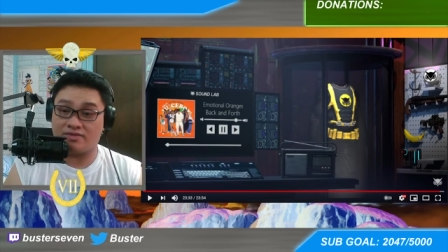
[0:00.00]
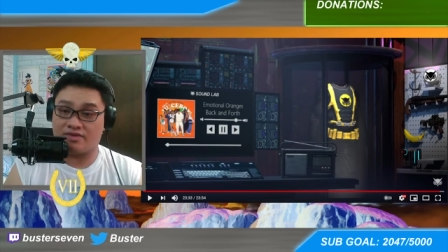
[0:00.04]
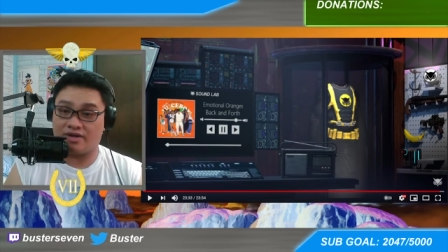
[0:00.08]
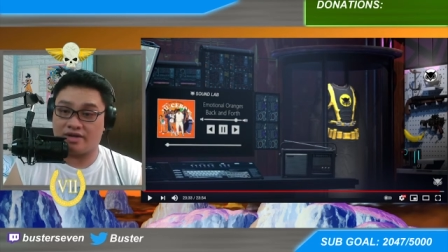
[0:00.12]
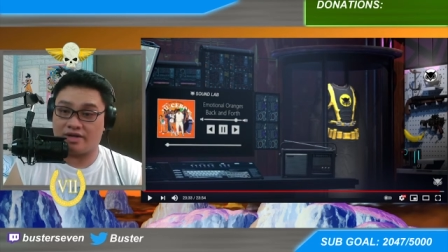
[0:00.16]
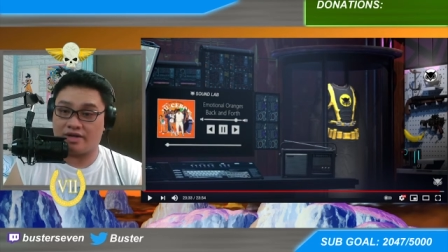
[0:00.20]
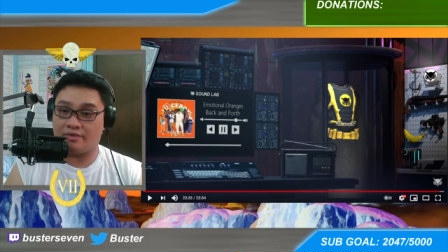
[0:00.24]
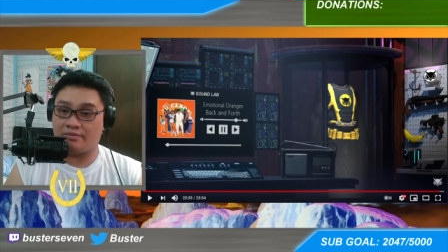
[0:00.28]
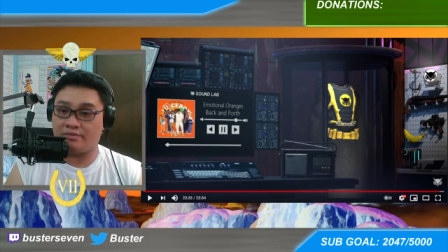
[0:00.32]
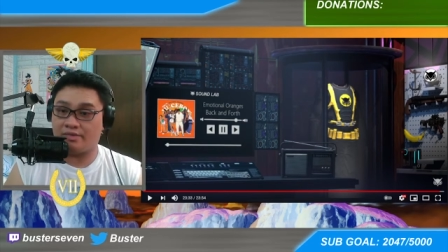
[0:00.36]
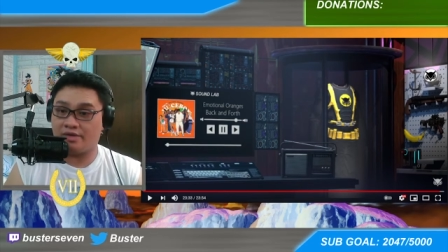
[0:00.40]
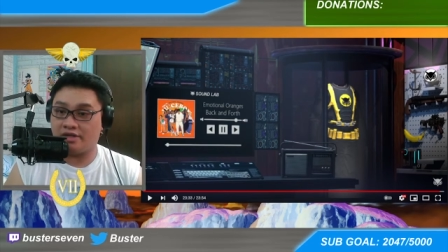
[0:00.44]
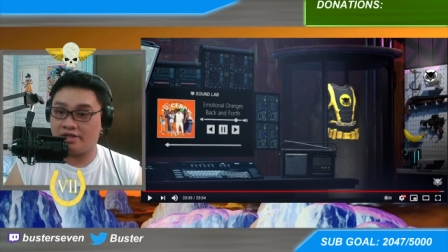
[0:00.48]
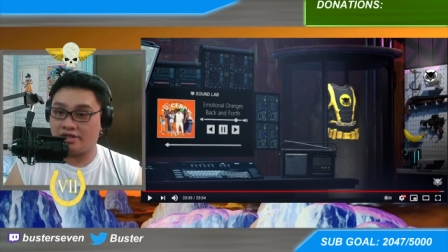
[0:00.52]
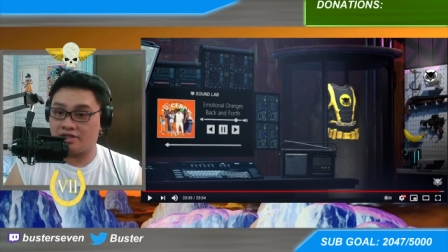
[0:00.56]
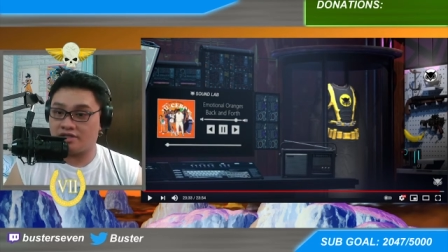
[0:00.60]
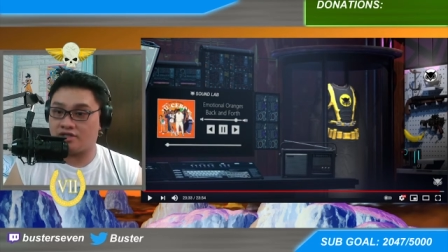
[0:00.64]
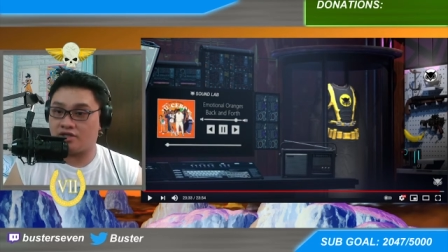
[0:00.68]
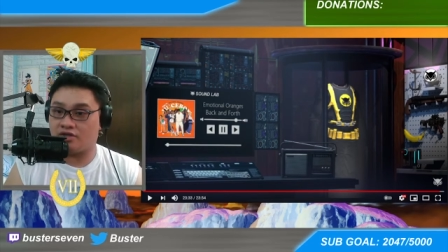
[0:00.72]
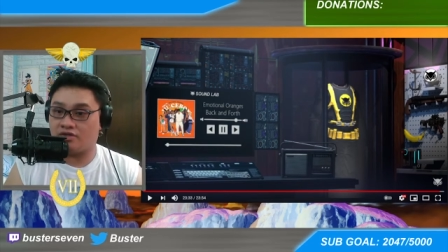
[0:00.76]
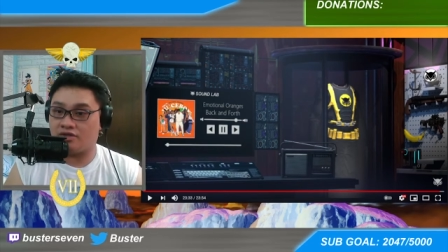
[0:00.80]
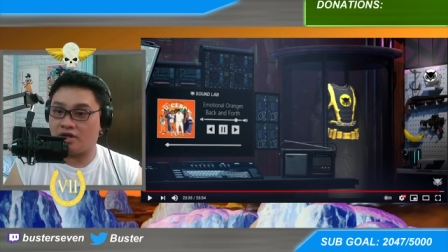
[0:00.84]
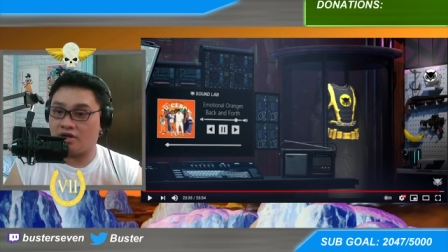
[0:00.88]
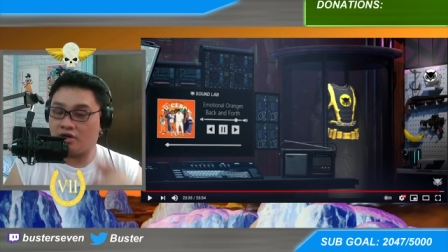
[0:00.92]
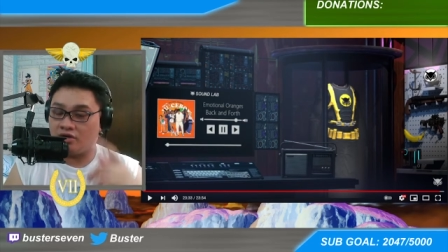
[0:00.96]
for the computer
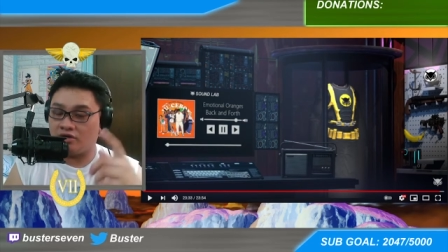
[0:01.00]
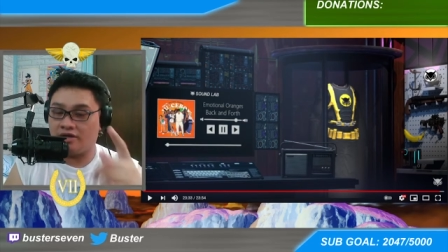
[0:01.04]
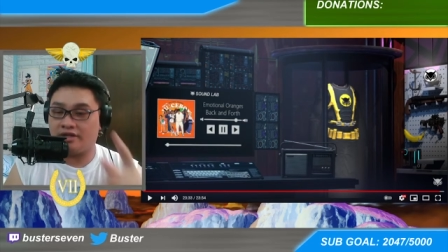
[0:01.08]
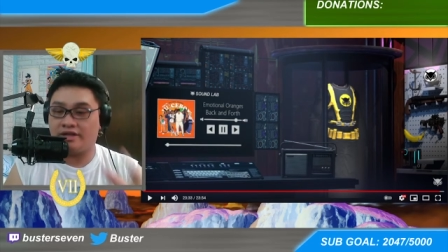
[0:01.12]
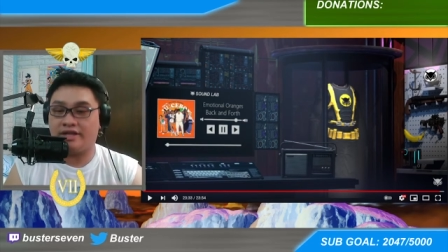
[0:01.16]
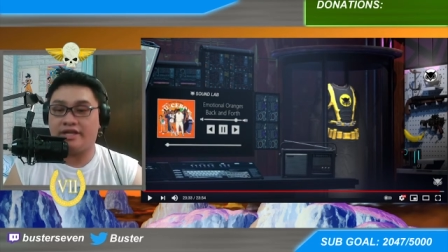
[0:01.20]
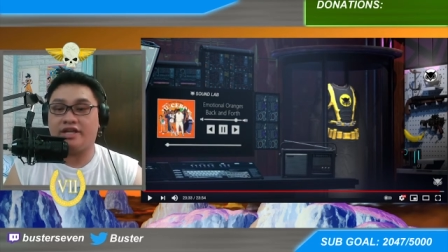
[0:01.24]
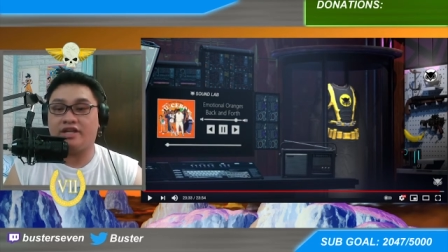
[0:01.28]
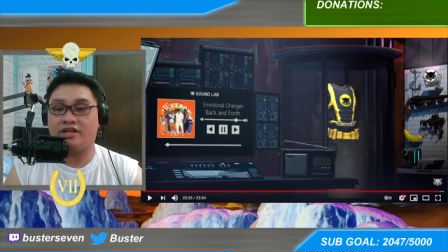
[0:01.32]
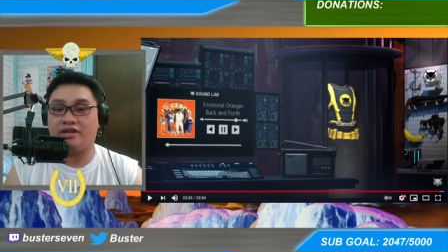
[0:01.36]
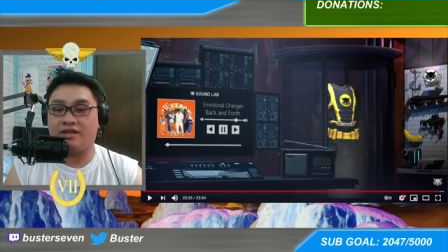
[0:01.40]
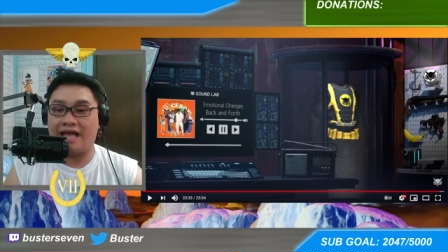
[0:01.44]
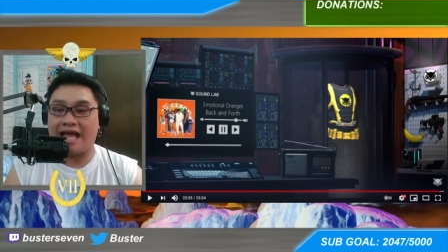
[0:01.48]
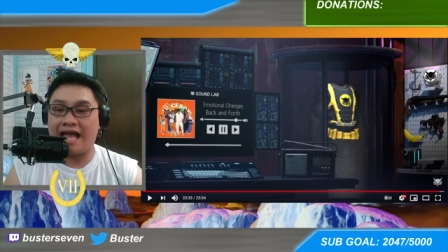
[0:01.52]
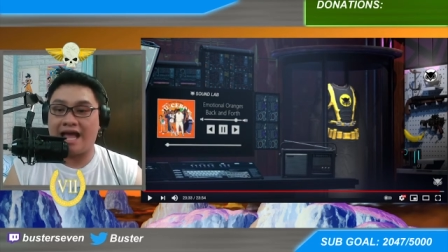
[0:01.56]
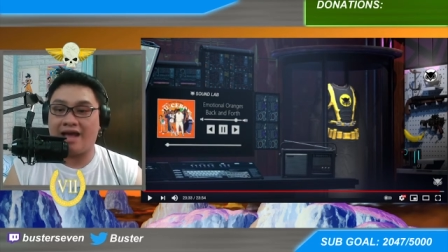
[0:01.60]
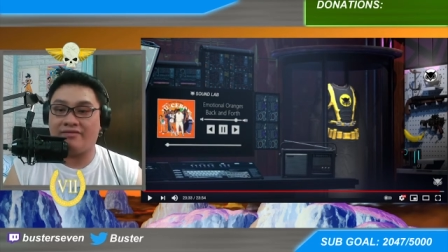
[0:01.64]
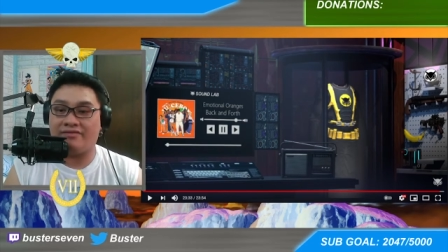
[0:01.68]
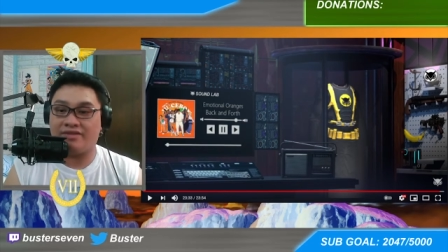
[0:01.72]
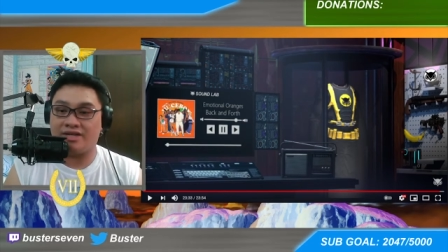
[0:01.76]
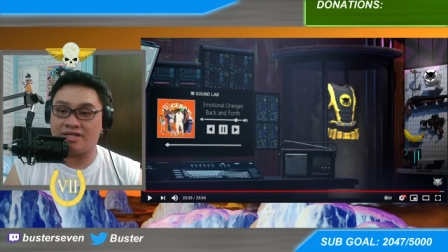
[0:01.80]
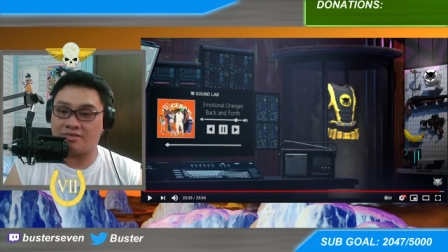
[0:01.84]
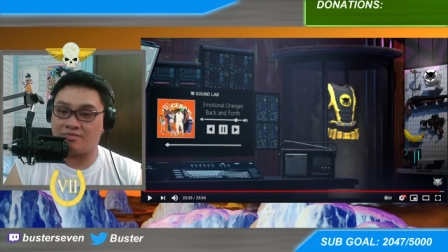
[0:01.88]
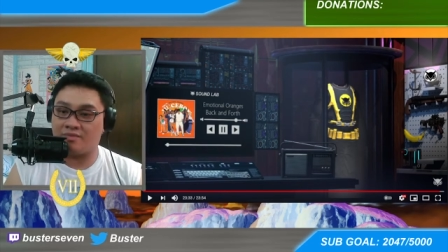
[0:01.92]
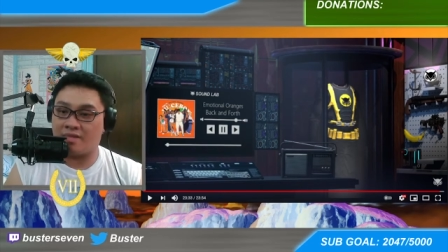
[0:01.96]
so the only thing you'll
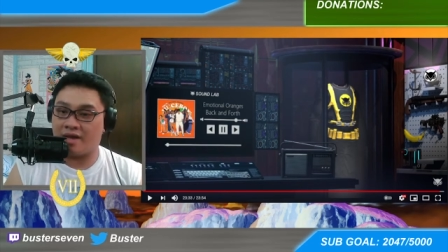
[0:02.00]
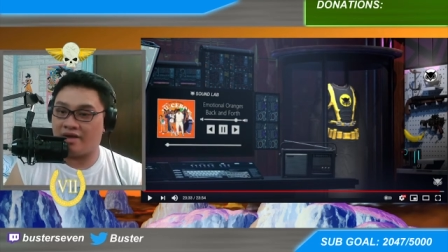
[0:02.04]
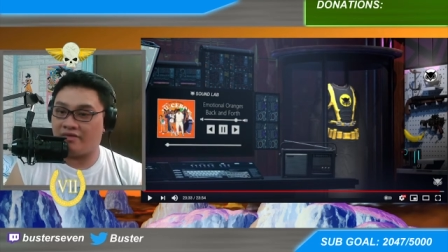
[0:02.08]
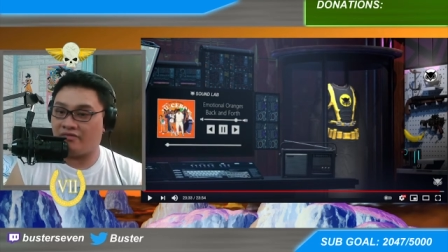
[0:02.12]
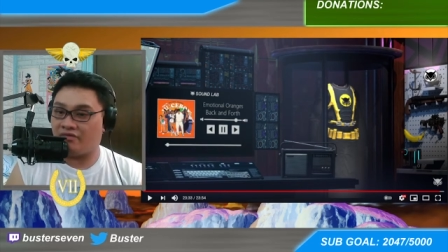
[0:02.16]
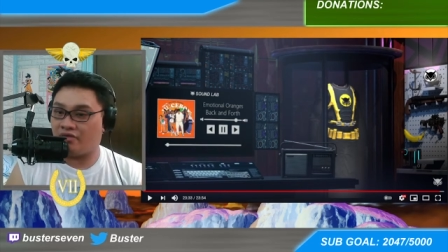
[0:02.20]
have is my